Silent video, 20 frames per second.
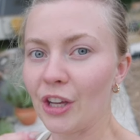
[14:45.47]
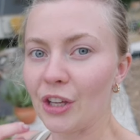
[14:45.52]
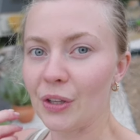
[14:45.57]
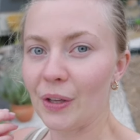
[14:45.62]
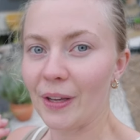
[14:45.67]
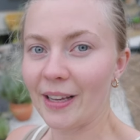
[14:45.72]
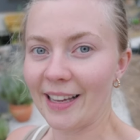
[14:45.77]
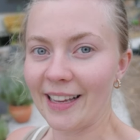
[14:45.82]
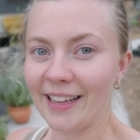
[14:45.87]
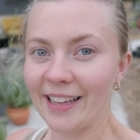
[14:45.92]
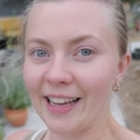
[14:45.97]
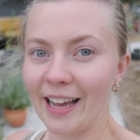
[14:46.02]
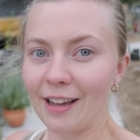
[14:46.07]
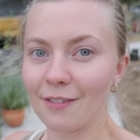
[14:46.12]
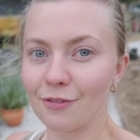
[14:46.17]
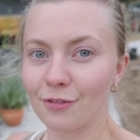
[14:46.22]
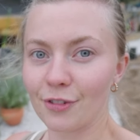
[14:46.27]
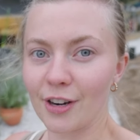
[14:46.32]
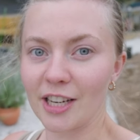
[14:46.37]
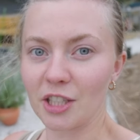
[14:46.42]
You can get
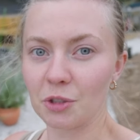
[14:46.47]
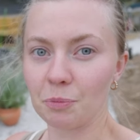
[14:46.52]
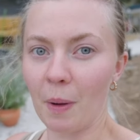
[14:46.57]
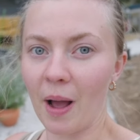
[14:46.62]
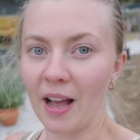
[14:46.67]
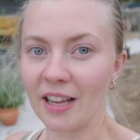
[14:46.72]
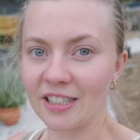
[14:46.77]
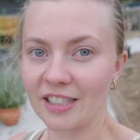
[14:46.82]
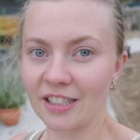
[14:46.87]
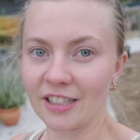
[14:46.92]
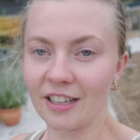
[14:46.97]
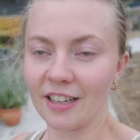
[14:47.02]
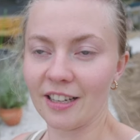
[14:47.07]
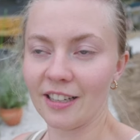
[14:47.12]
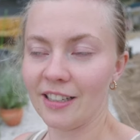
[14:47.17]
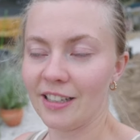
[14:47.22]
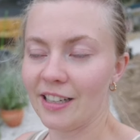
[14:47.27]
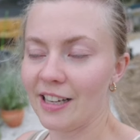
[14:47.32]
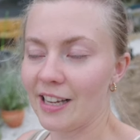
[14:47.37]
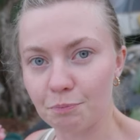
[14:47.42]
fresh pasta,
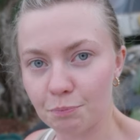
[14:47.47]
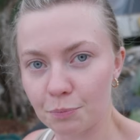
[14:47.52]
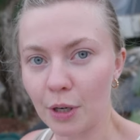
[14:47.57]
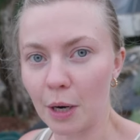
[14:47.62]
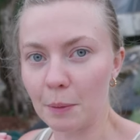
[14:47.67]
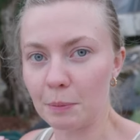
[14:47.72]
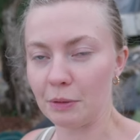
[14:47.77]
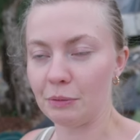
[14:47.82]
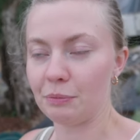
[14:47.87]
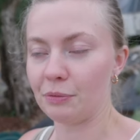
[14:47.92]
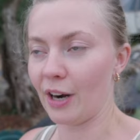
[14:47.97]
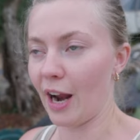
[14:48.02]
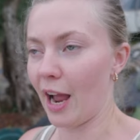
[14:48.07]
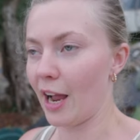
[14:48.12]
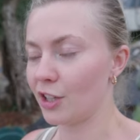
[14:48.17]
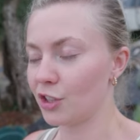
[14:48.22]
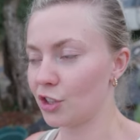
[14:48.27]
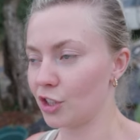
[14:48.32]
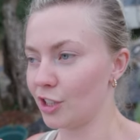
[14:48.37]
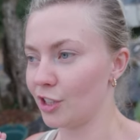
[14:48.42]
proper
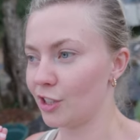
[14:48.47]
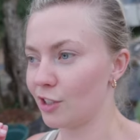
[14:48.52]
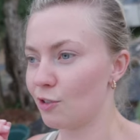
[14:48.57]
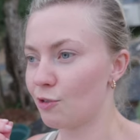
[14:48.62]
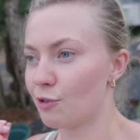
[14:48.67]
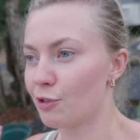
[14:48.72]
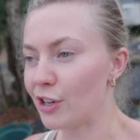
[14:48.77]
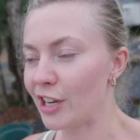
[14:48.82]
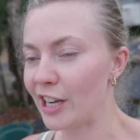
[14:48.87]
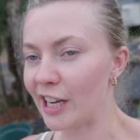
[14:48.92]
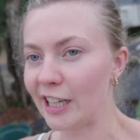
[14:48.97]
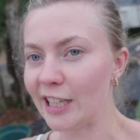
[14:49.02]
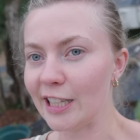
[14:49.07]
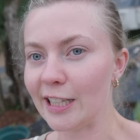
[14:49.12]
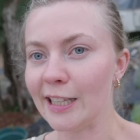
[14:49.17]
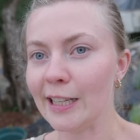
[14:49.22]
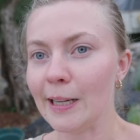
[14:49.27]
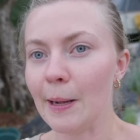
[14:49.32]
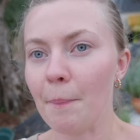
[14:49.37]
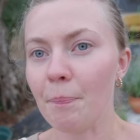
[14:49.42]
fresh, and
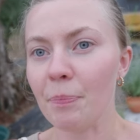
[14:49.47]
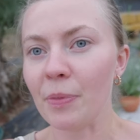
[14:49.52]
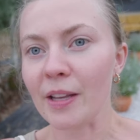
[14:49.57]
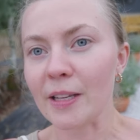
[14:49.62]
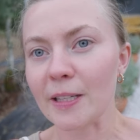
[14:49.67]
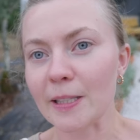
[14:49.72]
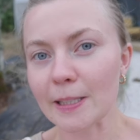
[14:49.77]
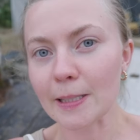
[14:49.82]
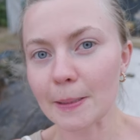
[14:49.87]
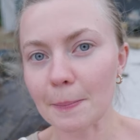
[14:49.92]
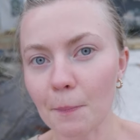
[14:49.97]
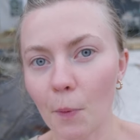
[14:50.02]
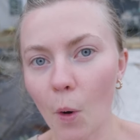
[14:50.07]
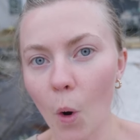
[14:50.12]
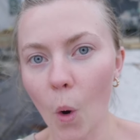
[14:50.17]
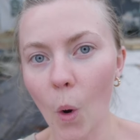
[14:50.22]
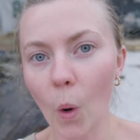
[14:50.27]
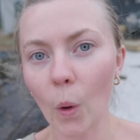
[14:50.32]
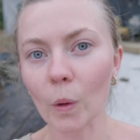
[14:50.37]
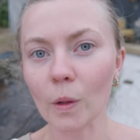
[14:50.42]
really
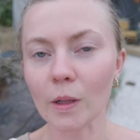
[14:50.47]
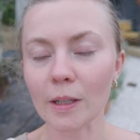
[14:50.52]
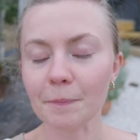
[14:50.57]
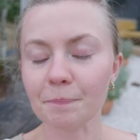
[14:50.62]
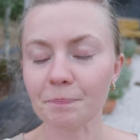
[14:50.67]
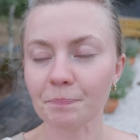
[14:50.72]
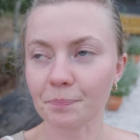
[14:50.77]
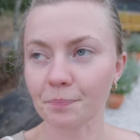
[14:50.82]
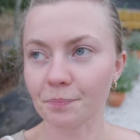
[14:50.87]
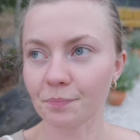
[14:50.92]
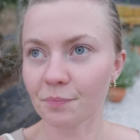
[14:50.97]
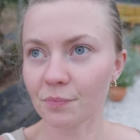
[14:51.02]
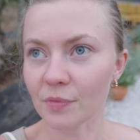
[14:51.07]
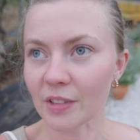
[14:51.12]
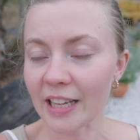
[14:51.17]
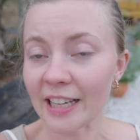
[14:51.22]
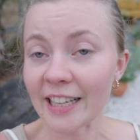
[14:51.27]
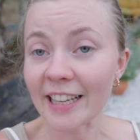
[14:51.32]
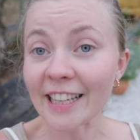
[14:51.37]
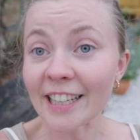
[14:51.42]
small
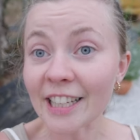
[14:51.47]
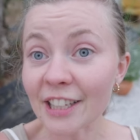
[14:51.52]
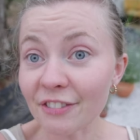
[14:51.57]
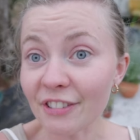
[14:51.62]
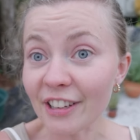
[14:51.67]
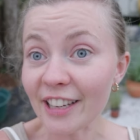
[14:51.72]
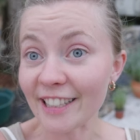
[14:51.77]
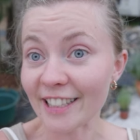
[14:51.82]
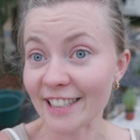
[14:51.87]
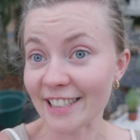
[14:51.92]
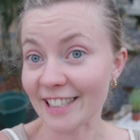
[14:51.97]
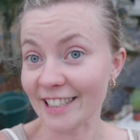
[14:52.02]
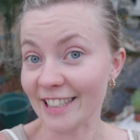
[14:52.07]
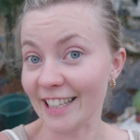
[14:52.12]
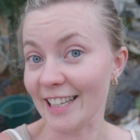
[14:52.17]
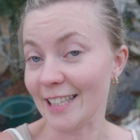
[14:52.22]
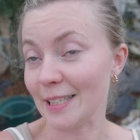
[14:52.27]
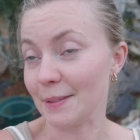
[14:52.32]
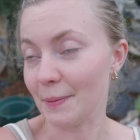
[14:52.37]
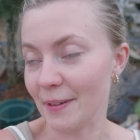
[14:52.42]
ingredients
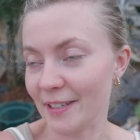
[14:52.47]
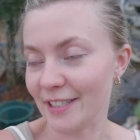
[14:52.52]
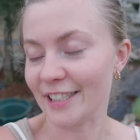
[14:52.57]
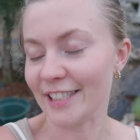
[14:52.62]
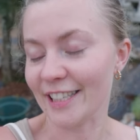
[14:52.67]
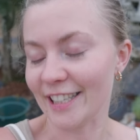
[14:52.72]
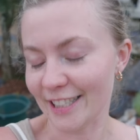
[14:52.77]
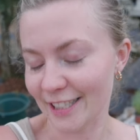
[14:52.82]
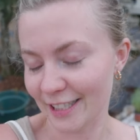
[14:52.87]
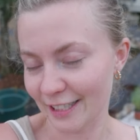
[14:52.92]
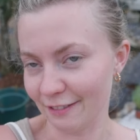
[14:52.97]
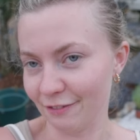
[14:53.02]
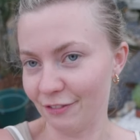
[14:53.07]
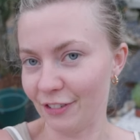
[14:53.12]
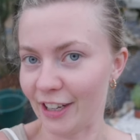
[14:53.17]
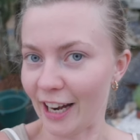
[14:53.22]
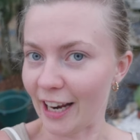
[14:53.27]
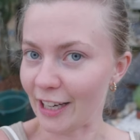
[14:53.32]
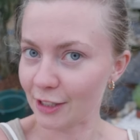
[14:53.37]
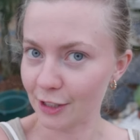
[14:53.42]
list, which is
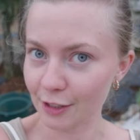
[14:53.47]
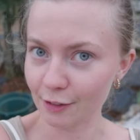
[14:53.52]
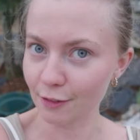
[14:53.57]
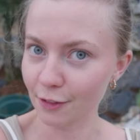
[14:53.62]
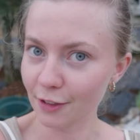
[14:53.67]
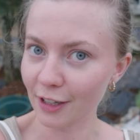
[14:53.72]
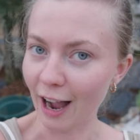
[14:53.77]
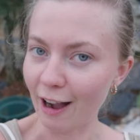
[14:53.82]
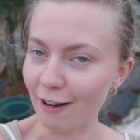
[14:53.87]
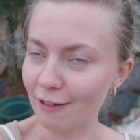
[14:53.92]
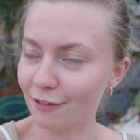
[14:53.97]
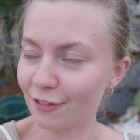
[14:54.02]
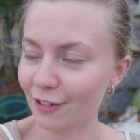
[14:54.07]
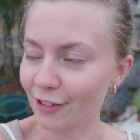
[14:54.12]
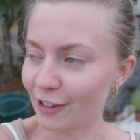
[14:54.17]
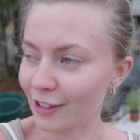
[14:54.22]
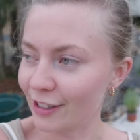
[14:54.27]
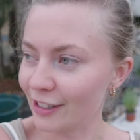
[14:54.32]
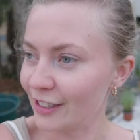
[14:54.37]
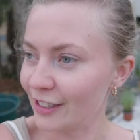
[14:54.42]
something I do look out for.